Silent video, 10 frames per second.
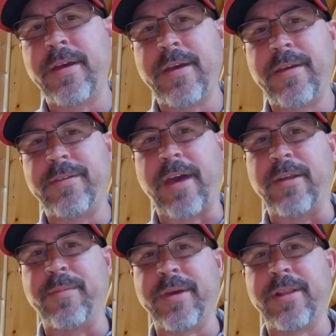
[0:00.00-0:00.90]
It's out
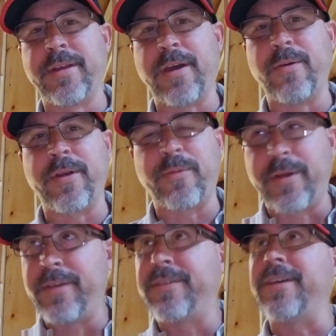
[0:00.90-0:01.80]
in the middle of nowhere
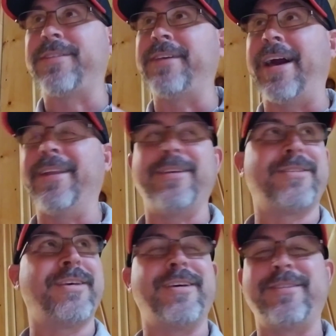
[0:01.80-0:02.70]
where you see a sign that
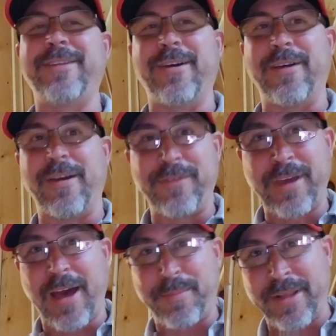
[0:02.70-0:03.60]
says, have you
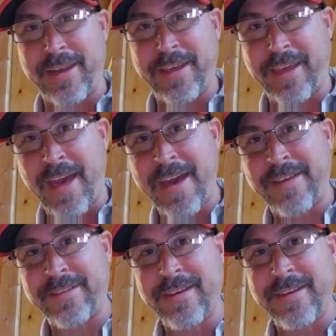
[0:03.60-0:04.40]
got plenty of gas?